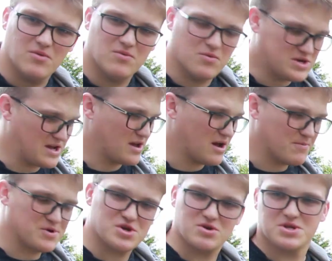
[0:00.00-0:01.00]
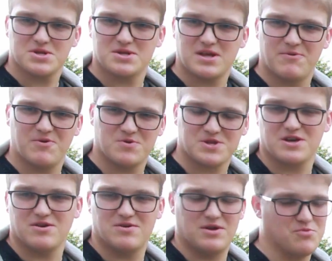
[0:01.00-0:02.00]
we'll take a couple of shots in
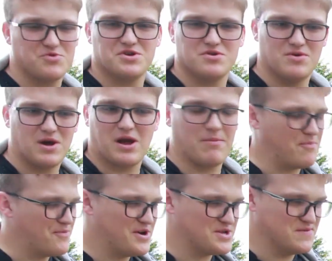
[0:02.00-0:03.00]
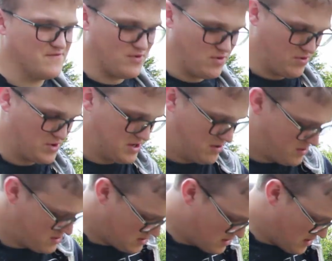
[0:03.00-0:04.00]
semi-auto, and then we'll do a couple of bursts in full auto.
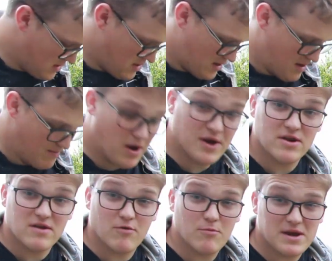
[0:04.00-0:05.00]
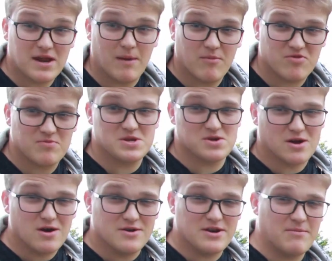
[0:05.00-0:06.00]
I don't have a mid cap with me, so I
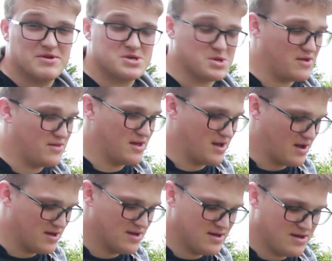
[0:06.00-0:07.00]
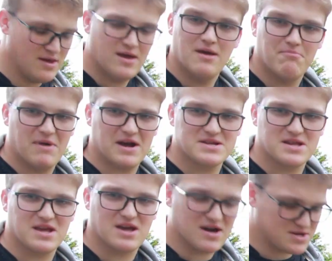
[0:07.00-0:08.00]
can't demonstrate the
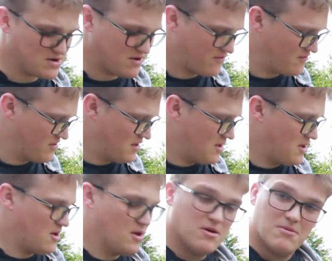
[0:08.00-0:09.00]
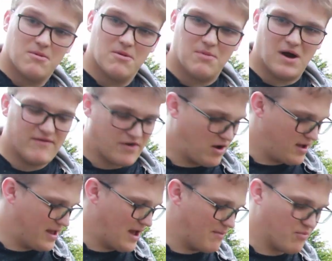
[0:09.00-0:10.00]
magazine cut-off. But I have a high
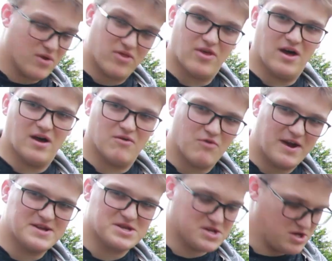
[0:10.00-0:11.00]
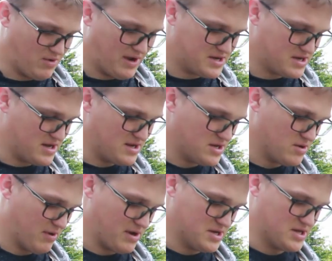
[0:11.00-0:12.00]
cap with Razor 2.8s in it, so
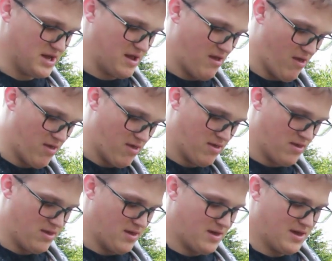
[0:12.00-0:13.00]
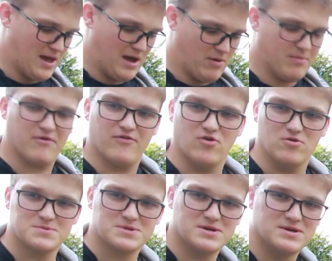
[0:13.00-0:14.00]
we can see how it
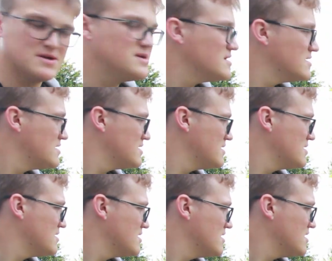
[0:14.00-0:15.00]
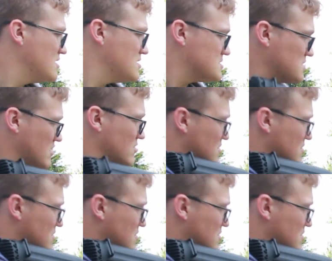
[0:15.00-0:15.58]
performs. So,